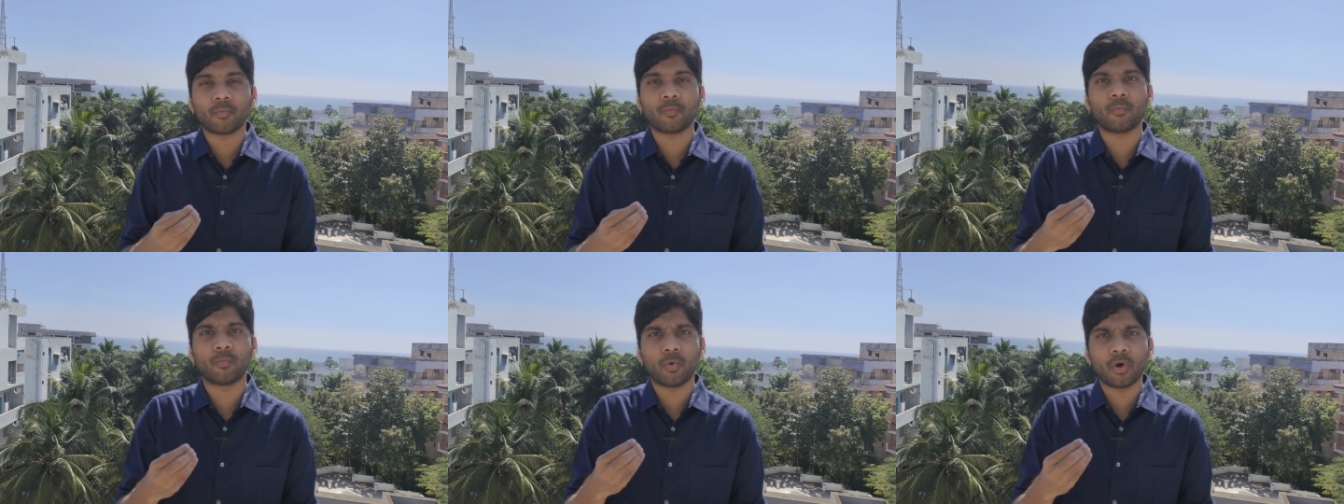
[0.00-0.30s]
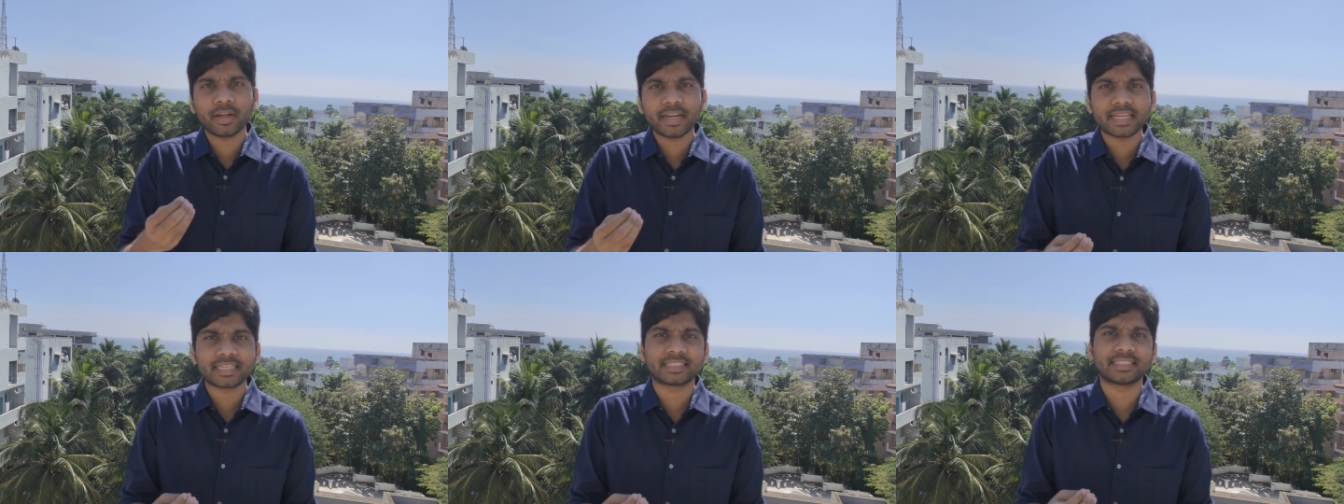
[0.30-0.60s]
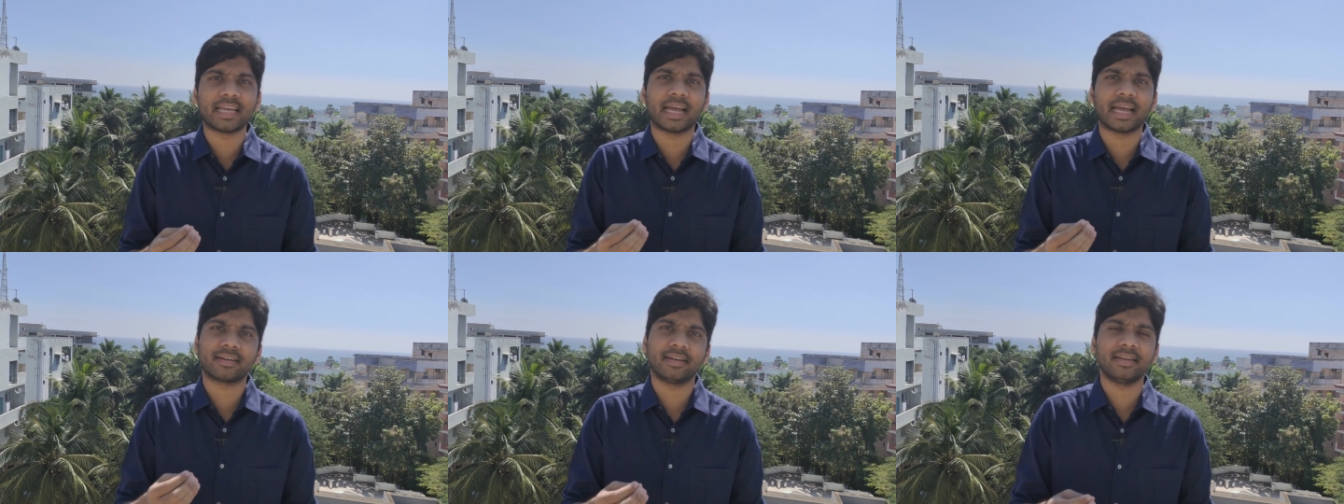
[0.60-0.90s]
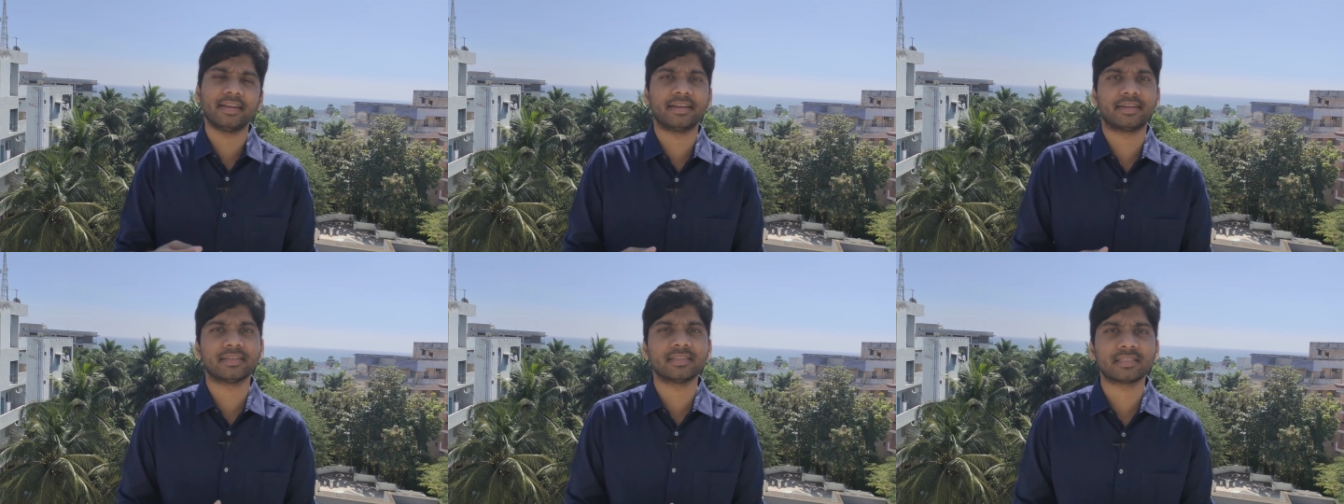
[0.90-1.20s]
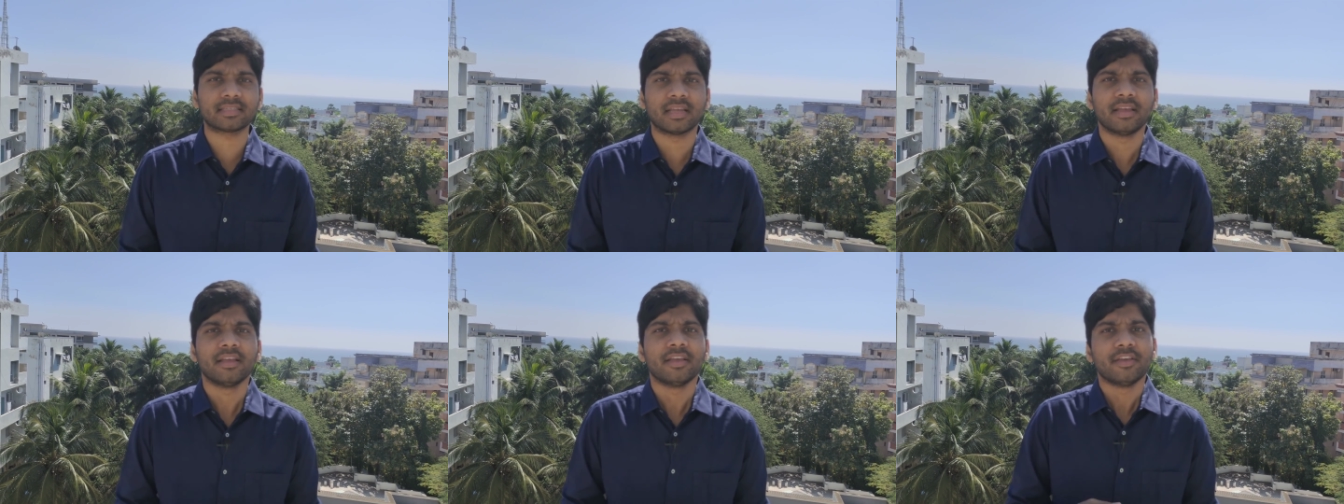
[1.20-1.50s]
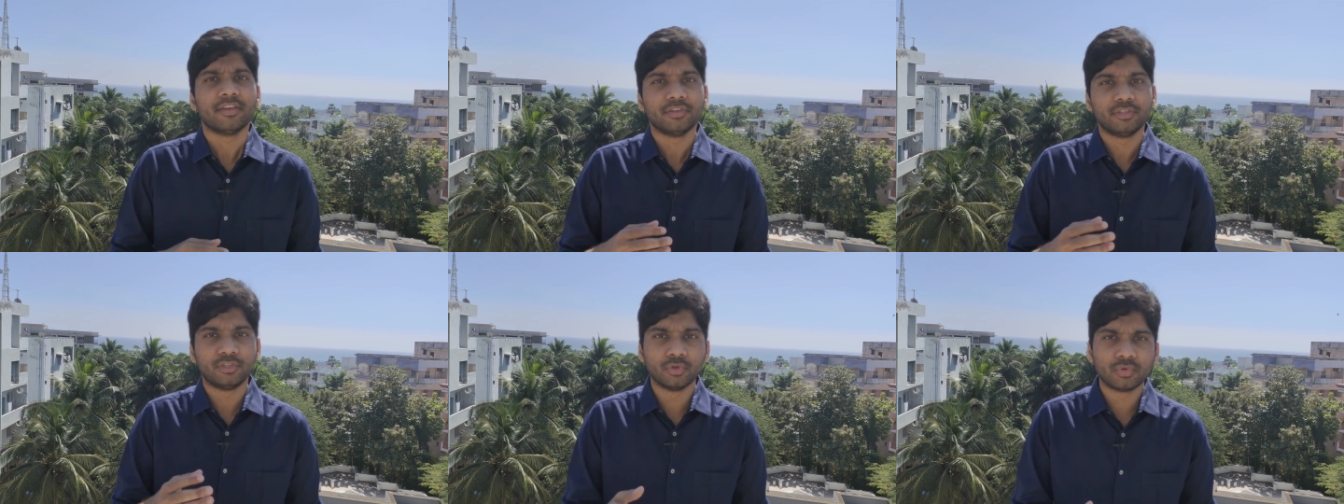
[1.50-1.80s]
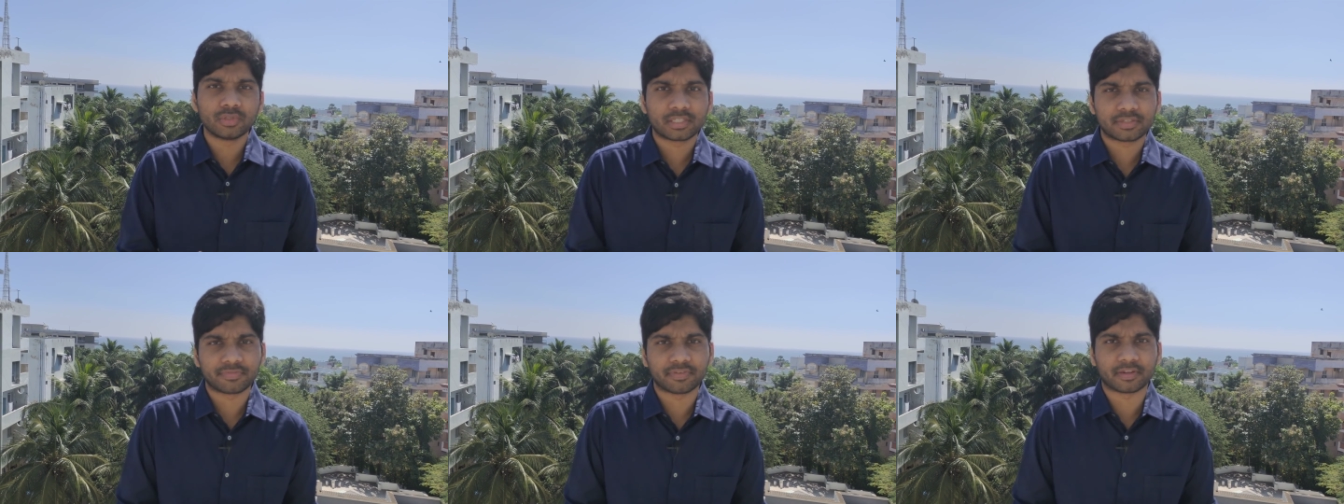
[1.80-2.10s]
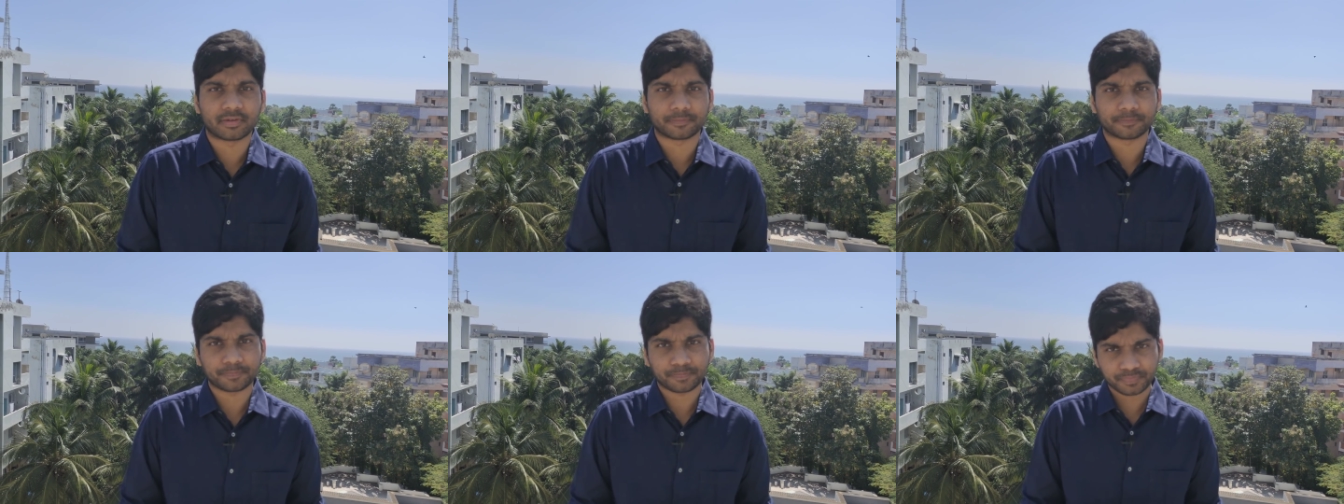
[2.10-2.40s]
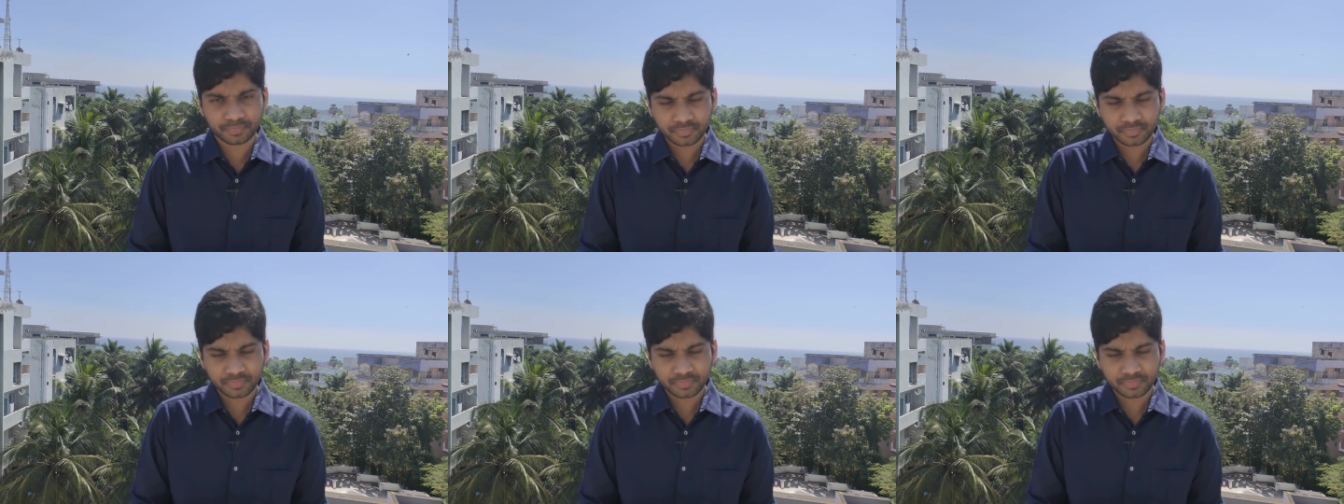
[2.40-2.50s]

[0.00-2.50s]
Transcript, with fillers: what exactly it is used for.